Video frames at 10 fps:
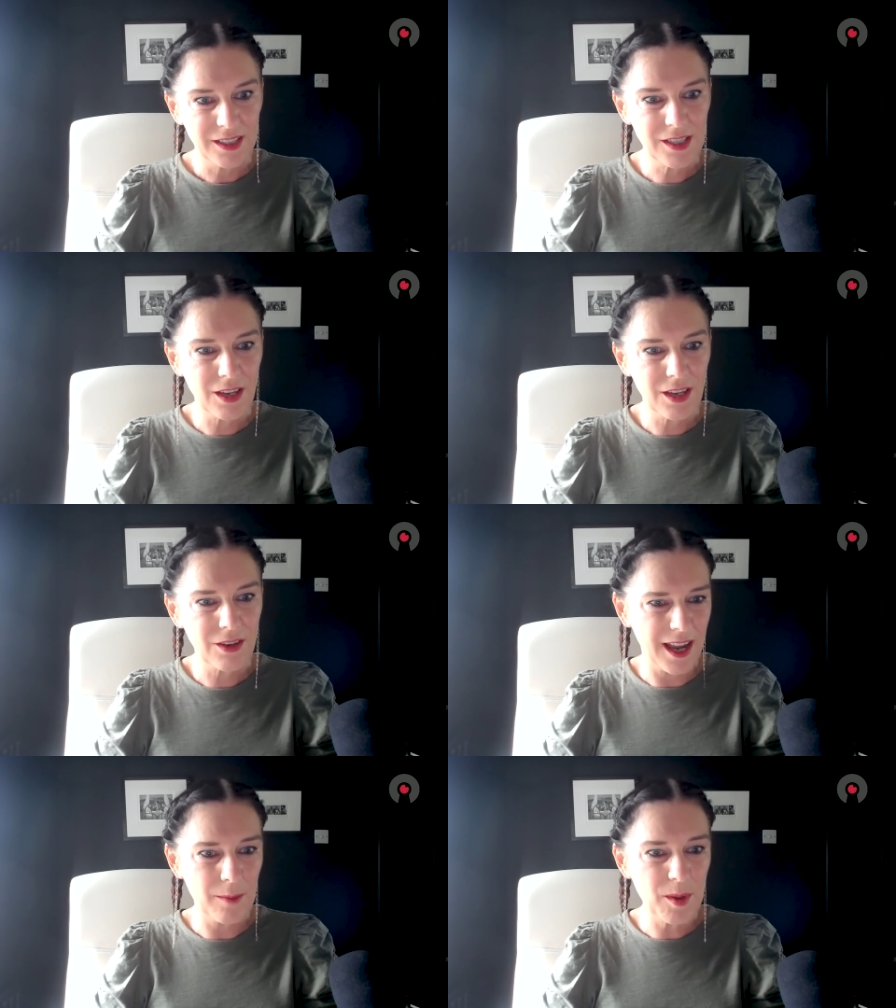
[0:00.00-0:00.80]
So
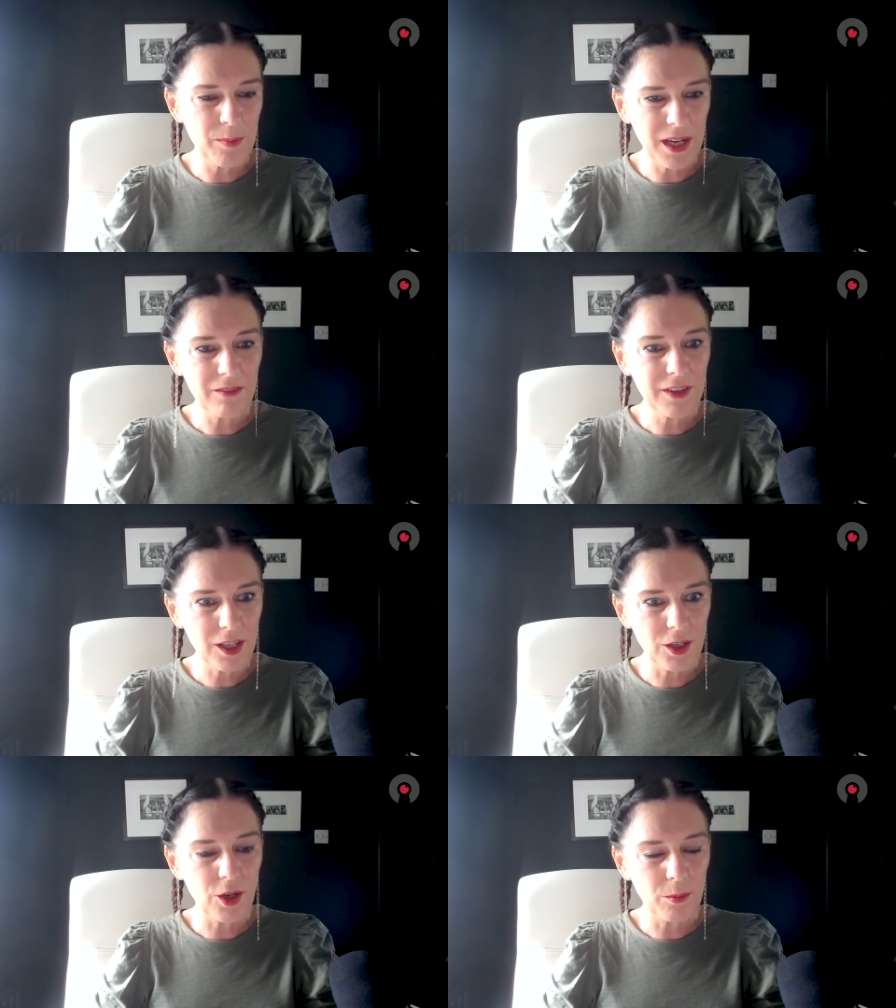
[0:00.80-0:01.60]
yeah, I'm a bit of
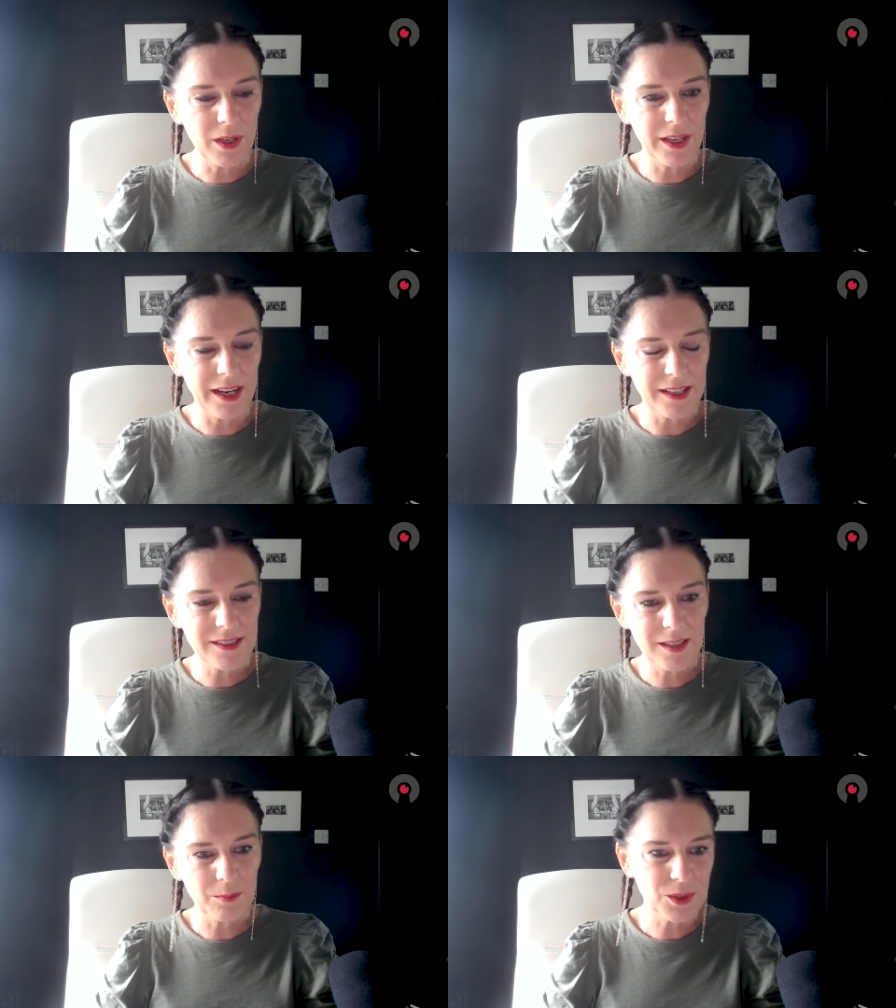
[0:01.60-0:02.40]
an anomaly. I
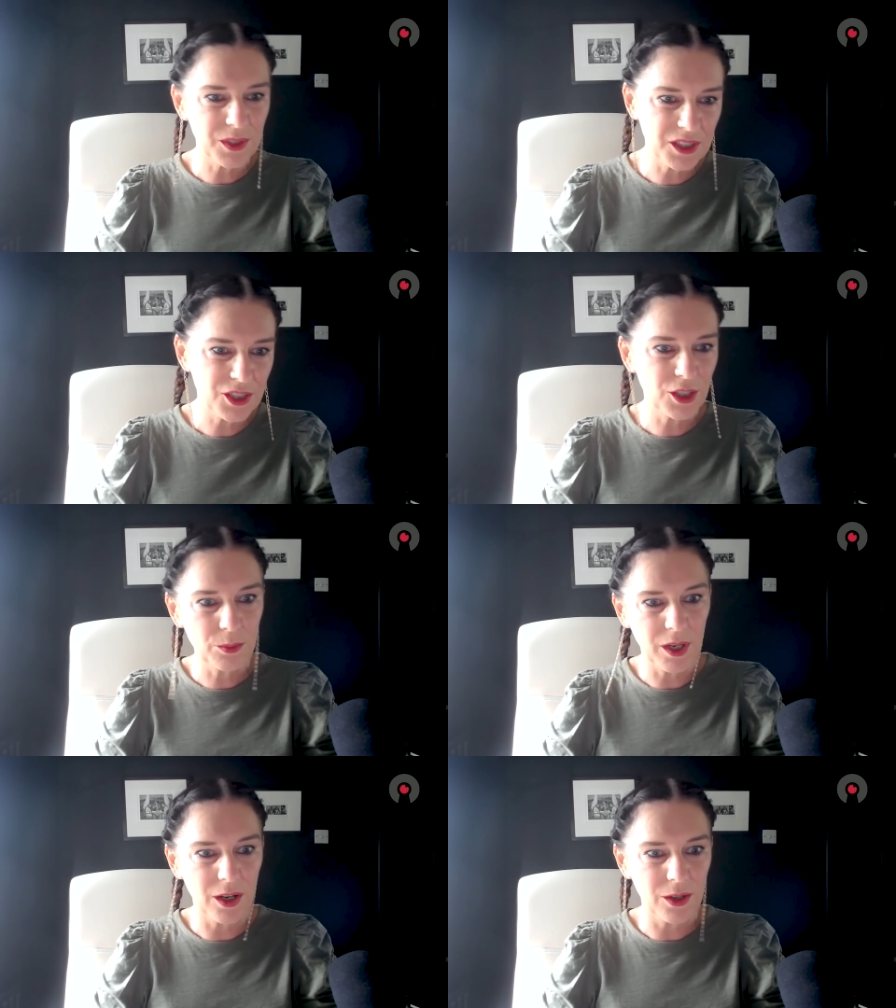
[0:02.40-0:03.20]
sit between two
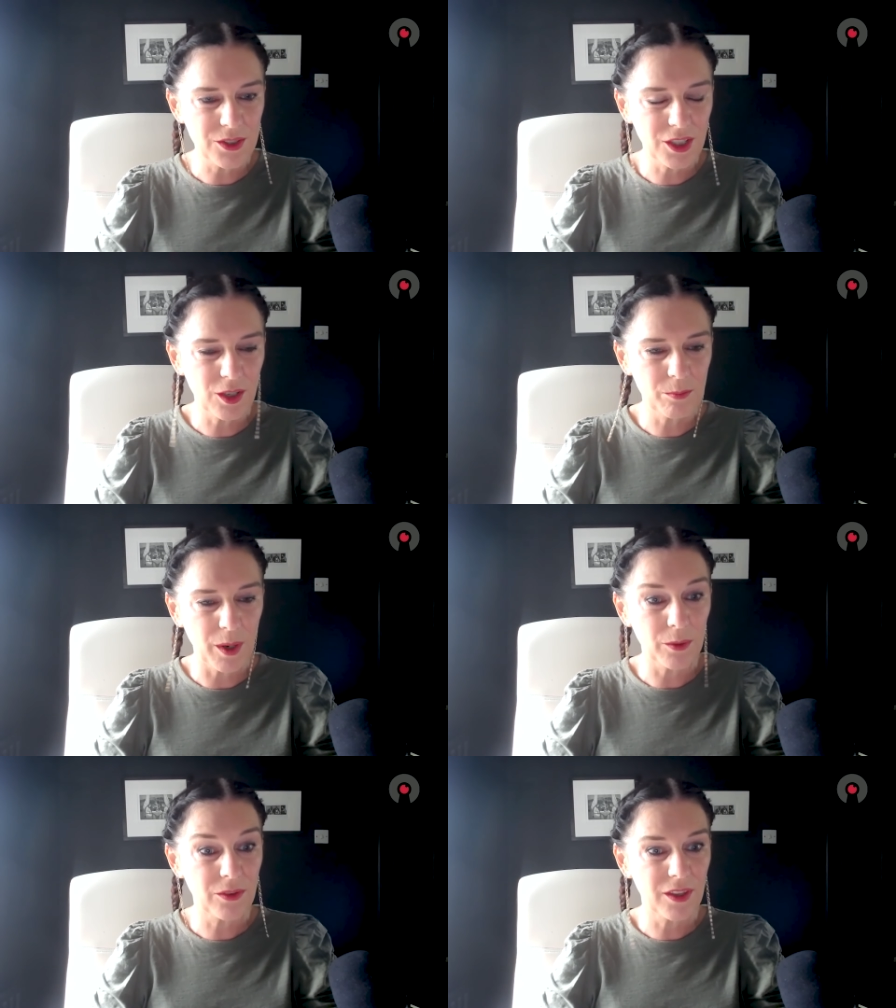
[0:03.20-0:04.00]
worlds, you know,
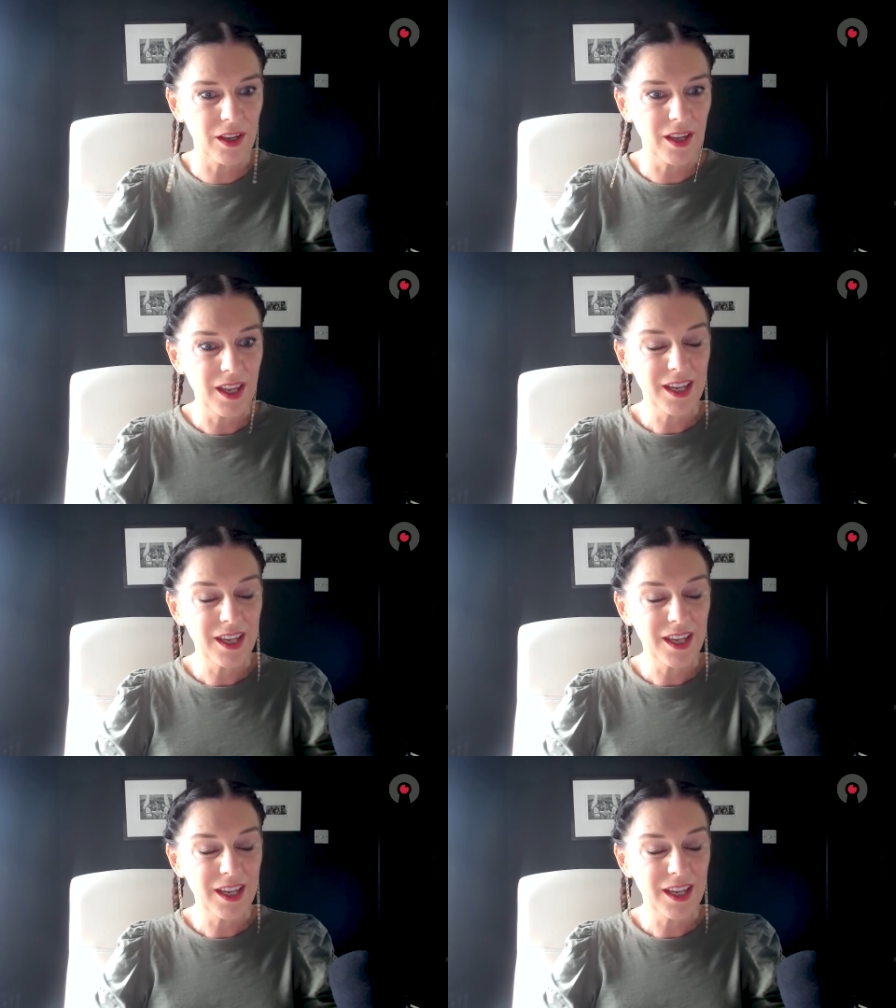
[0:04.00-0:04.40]
both the